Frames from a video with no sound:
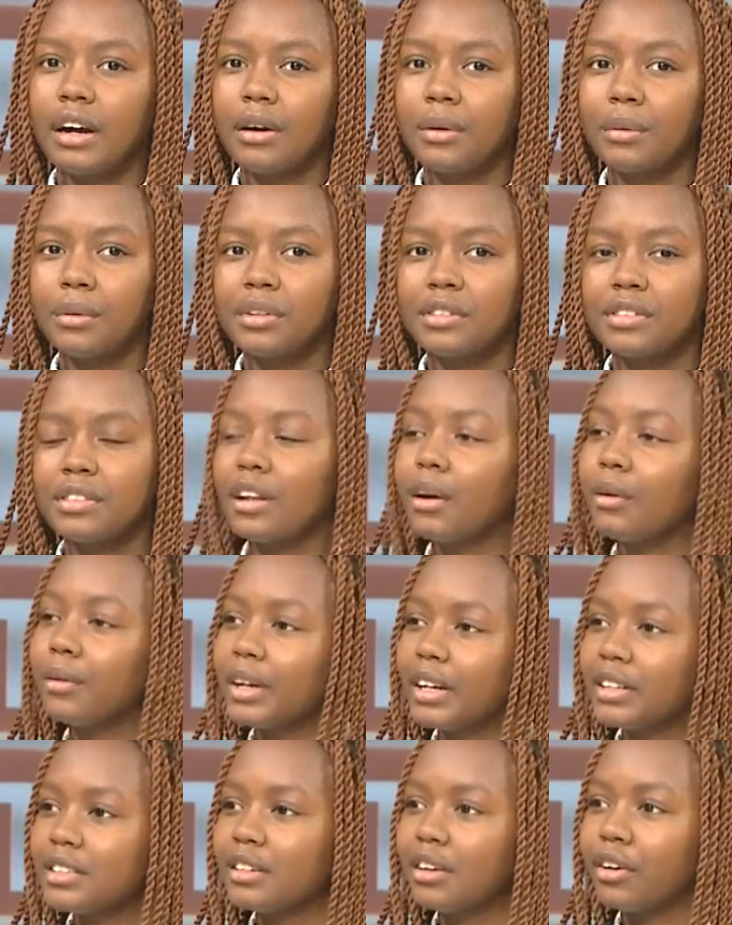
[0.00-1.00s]
I was now
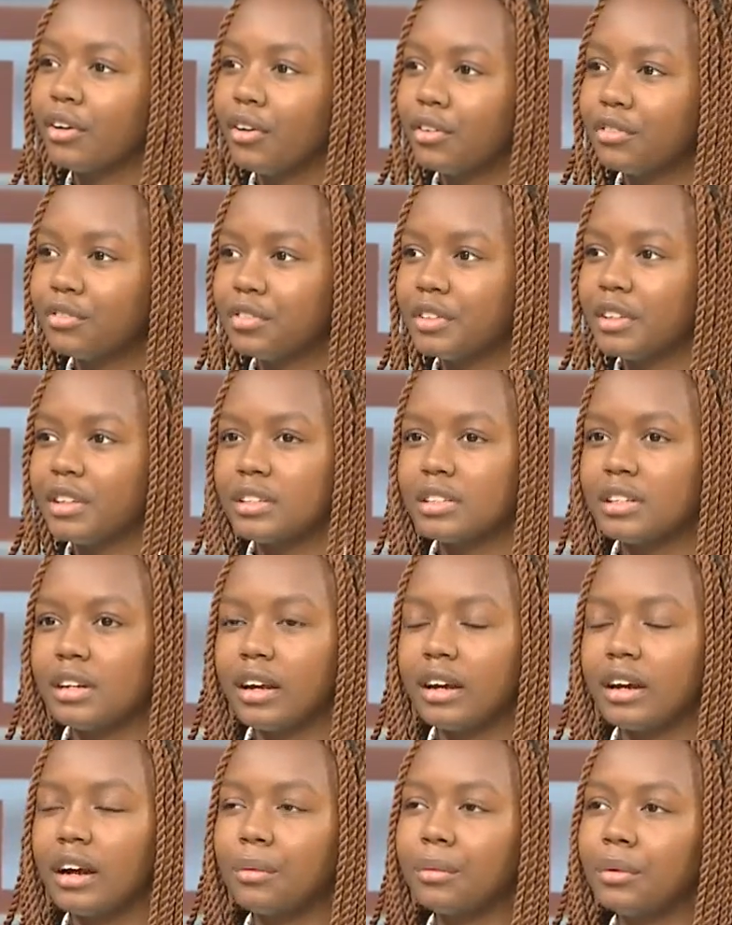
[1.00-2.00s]
getting confident.
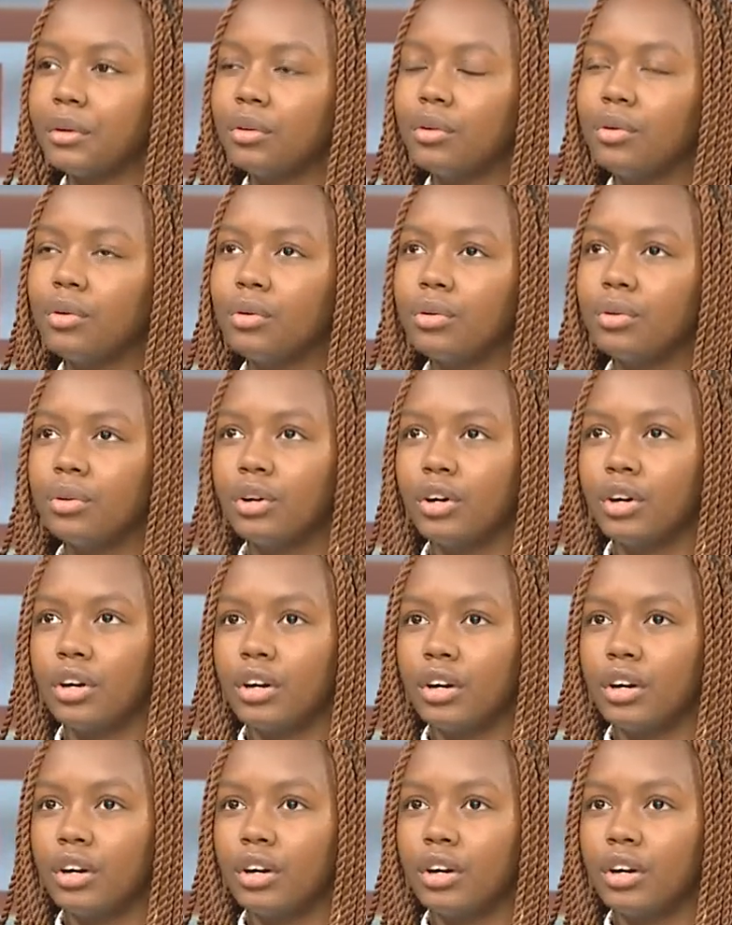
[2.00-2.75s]
Like, I would go